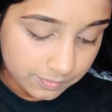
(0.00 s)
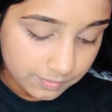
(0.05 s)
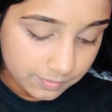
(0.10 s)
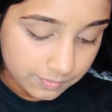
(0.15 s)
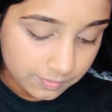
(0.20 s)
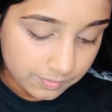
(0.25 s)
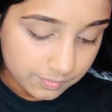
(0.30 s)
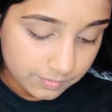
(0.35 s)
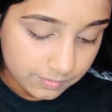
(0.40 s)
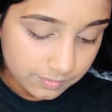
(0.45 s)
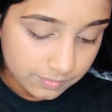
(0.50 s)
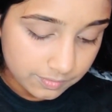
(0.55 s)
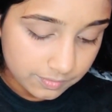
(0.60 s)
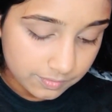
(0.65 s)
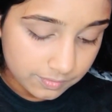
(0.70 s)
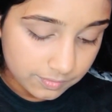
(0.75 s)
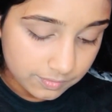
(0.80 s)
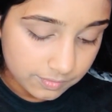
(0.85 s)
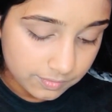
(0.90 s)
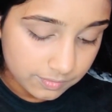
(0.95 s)

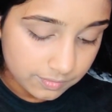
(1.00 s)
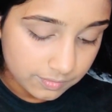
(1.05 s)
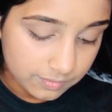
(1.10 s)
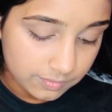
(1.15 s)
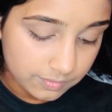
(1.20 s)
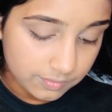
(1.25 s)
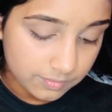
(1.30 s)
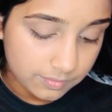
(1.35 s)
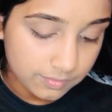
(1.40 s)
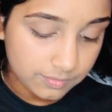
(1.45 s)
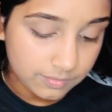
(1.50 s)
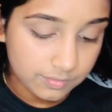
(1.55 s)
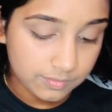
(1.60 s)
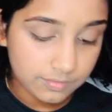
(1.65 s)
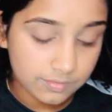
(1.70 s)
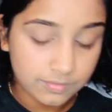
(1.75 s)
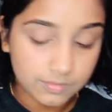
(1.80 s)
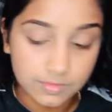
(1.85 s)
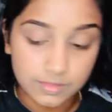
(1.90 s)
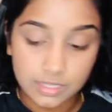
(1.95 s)

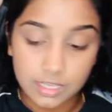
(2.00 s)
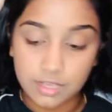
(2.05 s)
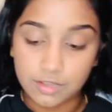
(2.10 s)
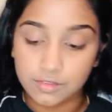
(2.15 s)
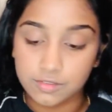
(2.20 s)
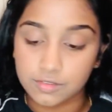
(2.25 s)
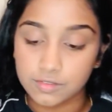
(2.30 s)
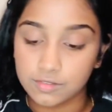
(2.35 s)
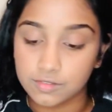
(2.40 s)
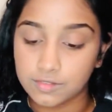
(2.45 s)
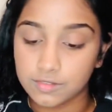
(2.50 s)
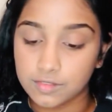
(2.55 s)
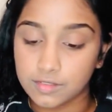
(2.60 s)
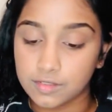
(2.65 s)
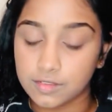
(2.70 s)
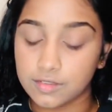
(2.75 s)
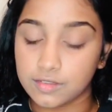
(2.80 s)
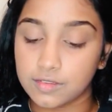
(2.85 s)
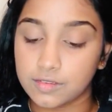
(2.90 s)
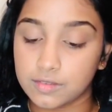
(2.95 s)

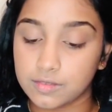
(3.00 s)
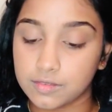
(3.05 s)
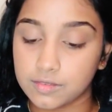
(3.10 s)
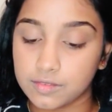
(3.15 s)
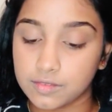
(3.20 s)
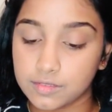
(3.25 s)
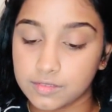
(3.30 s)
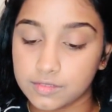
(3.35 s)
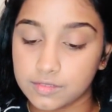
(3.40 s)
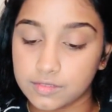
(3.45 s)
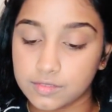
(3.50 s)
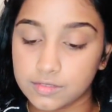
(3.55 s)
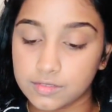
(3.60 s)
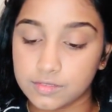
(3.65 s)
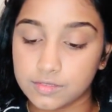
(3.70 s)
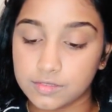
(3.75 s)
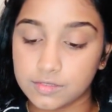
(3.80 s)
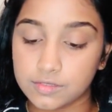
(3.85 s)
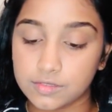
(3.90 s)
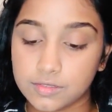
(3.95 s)

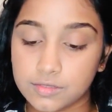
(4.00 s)
(not speaking)